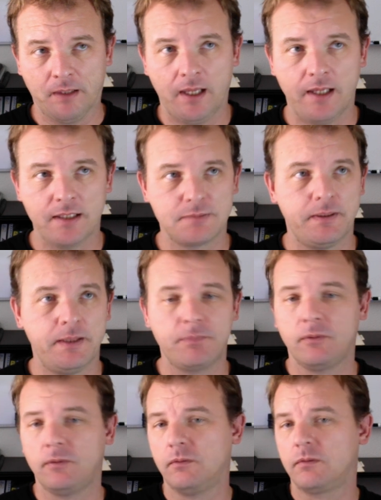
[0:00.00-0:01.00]
as
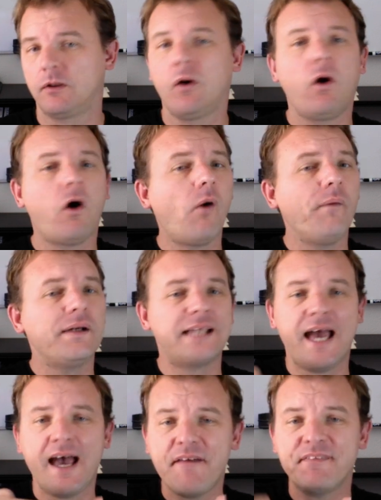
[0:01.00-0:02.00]
people don't always
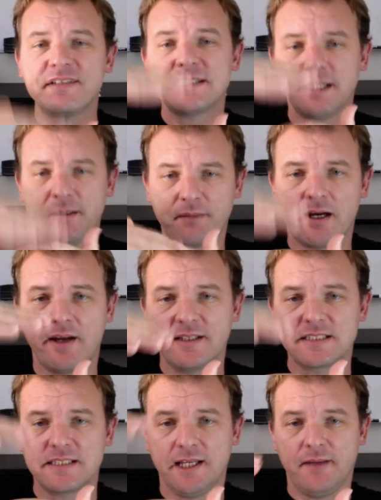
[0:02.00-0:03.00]
have the same kind of
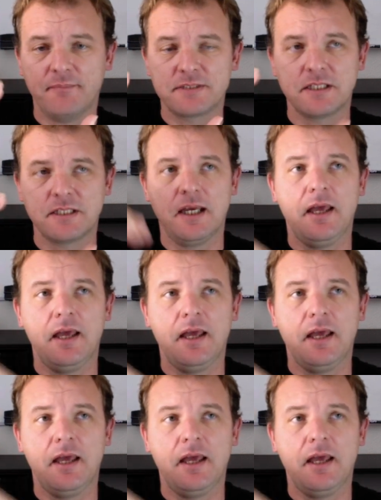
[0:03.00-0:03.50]
setups.